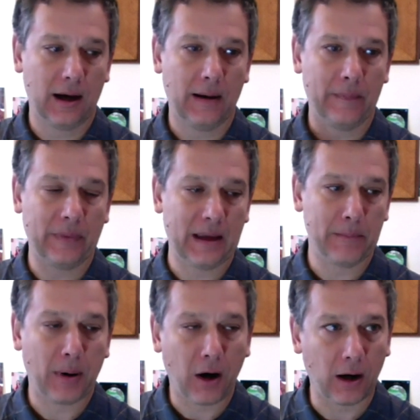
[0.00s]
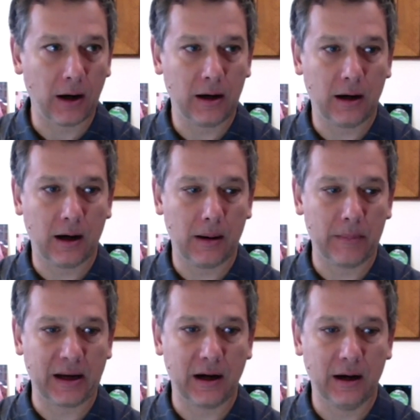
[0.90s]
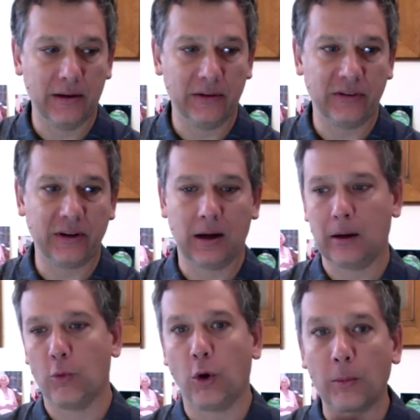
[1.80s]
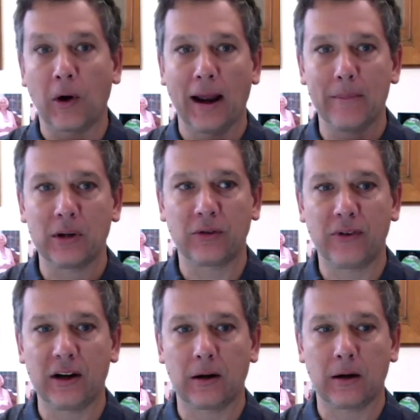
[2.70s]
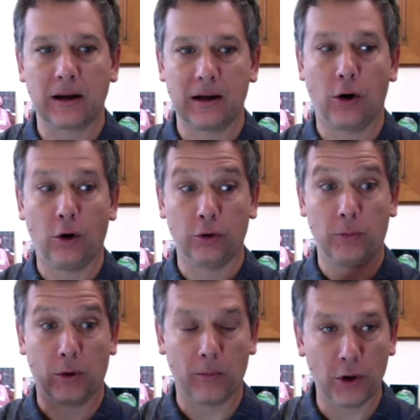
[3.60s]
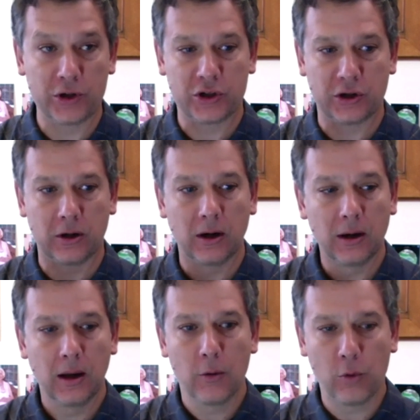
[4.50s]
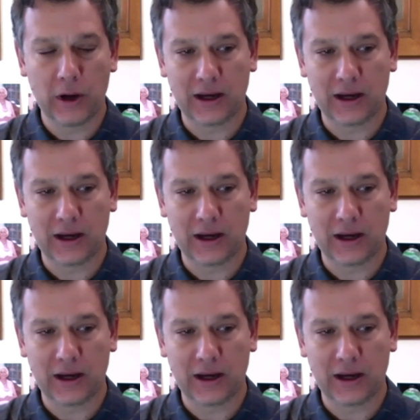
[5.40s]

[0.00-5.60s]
um, in part uh, because a warmer atmosphere can hold more moisture.